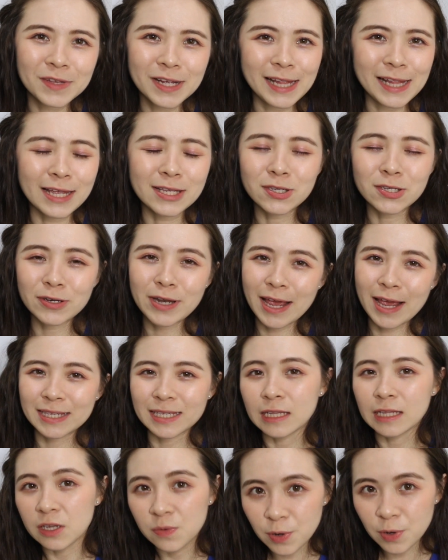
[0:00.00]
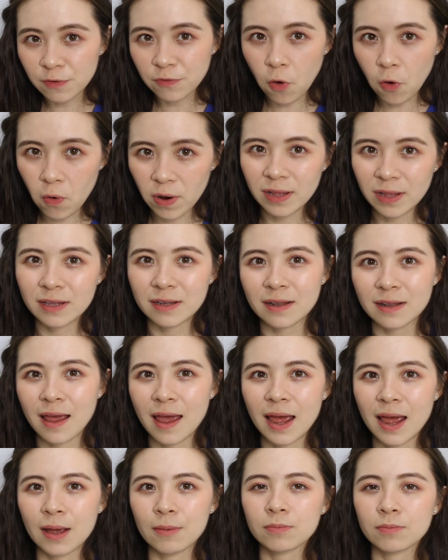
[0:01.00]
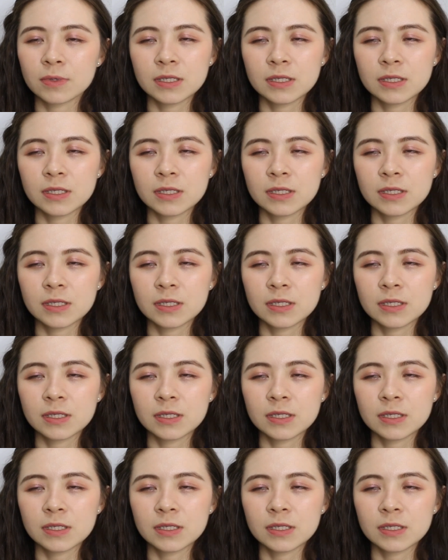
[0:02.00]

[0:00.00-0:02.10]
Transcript: cleanser that has a little bit of oil in them,